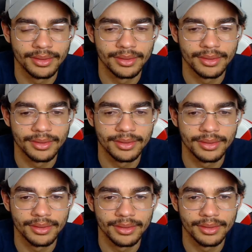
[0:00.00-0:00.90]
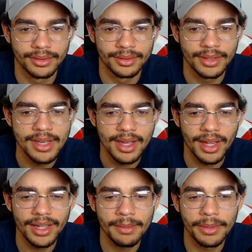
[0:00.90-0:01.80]
I
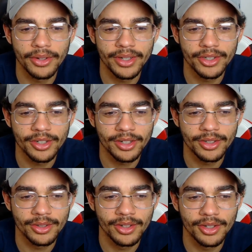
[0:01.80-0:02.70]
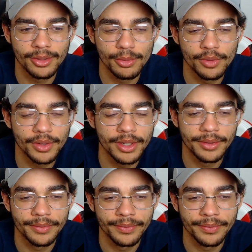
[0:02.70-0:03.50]
like the building structures in this movie.